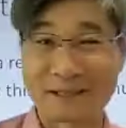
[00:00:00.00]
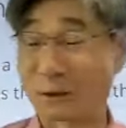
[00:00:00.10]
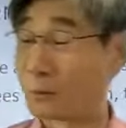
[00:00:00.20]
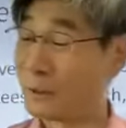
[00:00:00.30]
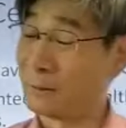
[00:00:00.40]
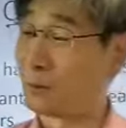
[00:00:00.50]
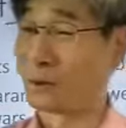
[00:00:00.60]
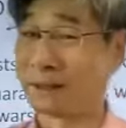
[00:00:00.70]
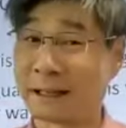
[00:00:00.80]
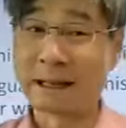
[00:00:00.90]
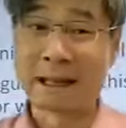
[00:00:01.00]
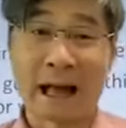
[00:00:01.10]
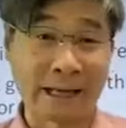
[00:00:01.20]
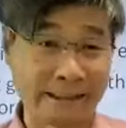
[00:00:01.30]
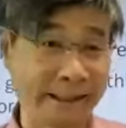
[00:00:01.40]
this is a really important
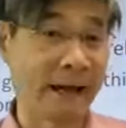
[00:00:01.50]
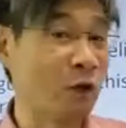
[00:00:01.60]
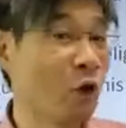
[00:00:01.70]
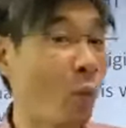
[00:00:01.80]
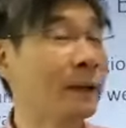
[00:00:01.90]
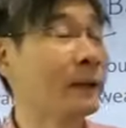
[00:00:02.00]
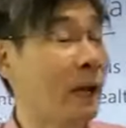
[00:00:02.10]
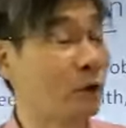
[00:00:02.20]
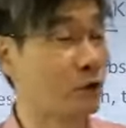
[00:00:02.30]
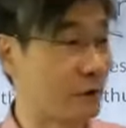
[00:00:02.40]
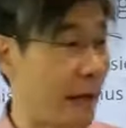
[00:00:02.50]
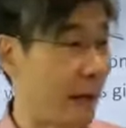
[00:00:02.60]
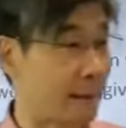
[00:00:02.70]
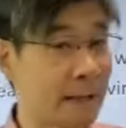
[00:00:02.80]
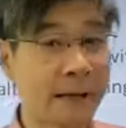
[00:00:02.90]
idea that no one
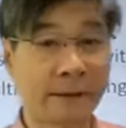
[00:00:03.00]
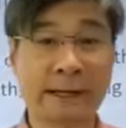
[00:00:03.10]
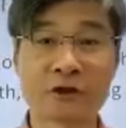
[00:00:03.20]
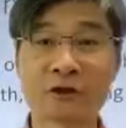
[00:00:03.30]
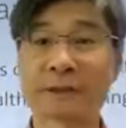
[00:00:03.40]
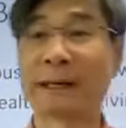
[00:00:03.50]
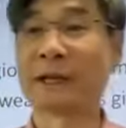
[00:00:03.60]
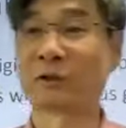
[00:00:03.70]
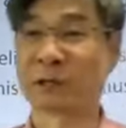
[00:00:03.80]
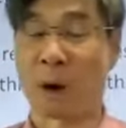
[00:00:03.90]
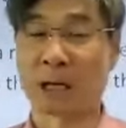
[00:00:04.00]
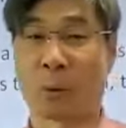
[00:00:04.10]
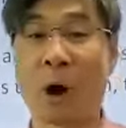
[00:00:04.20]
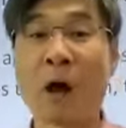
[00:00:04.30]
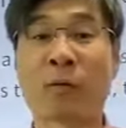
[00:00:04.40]
understands. The nation state is
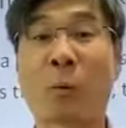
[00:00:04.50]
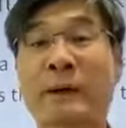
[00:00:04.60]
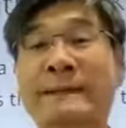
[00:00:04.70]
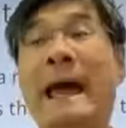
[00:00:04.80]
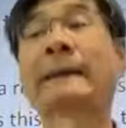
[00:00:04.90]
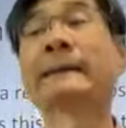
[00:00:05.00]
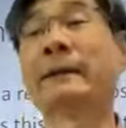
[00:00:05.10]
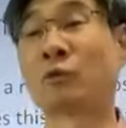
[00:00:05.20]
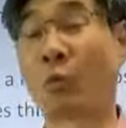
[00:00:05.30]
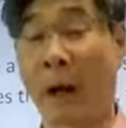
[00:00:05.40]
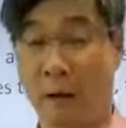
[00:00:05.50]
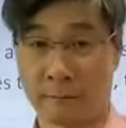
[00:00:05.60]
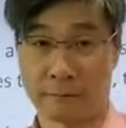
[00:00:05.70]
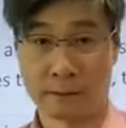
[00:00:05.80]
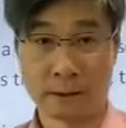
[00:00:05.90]
responsible for protecting this
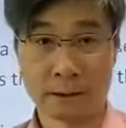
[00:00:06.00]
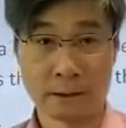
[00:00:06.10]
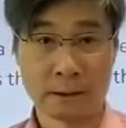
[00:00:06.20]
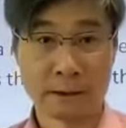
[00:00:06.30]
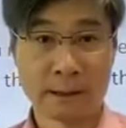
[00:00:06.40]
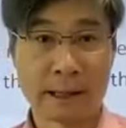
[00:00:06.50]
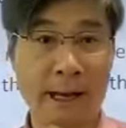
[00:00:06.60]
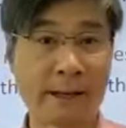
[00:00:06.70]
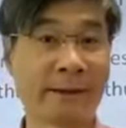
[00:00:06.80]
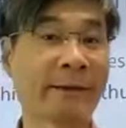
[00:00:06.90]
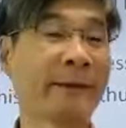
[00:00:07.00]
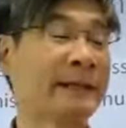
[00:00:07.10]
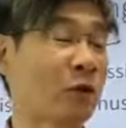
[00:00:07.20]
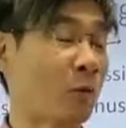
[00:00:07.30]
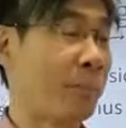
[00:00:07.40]
wealth, and the
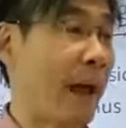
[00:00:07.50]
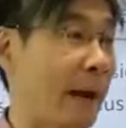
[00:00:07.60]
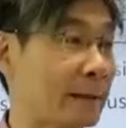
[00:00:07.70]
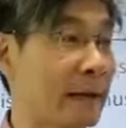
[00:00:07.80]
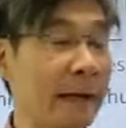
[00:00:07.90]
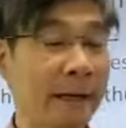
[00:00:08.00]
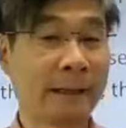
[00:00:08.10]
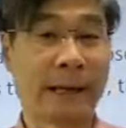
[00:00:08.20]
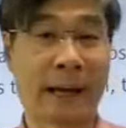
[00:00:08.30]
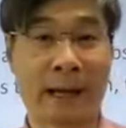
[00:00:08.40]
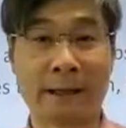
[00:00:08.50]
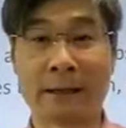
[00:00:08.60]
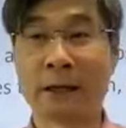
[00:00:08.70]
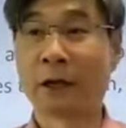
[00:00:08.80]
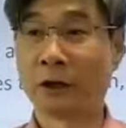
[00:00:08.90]
central banks
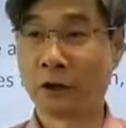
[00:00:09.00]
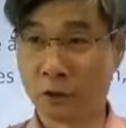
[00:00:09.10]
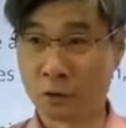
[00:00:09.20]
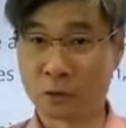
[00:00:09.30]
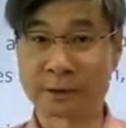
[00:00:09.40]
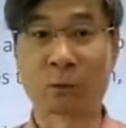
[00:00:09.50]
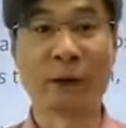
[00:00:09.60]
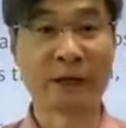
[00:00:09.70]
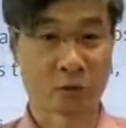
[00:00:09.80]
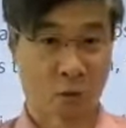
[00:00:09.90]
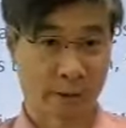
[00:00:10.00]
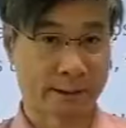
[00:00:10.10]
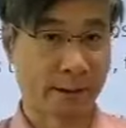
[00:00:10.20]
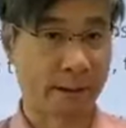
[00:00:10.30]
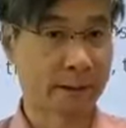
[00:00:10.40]
can use the
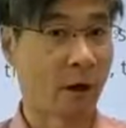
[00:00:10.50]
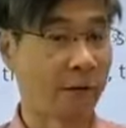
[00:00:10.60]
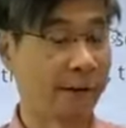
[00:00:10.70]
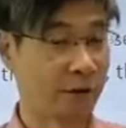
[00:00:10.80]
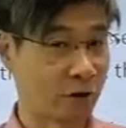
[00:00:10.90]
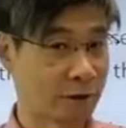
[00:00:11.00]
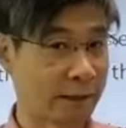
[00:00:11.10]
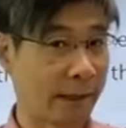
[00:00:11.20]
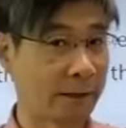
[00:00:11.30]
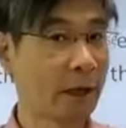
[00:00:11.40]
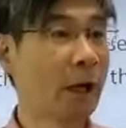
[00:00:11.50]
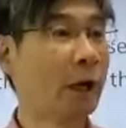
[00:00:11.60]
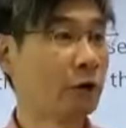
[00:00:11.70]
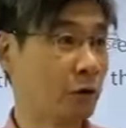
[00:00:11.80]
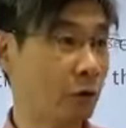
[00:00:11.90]
resources of the nation state
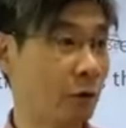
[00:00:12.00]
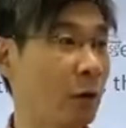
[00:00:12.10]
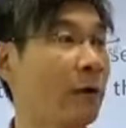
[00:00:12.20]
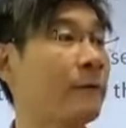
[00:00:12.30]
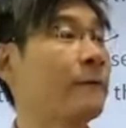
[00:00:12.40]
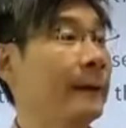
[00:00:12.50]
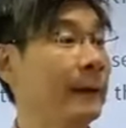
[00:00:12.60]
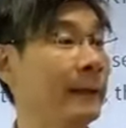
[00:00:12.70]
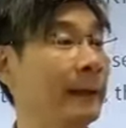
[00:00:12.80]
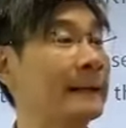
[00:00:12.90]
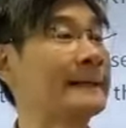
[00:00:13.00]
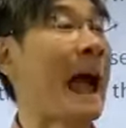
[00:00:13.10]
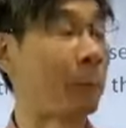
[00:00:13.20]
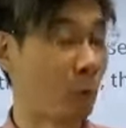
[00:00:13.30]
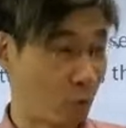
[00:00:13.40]
to feed its
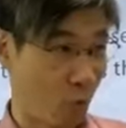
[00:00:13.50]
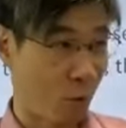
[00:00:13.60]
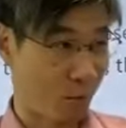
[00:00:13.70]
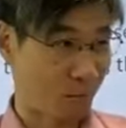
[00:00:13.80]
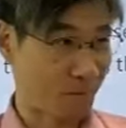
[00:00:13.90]
capital growth.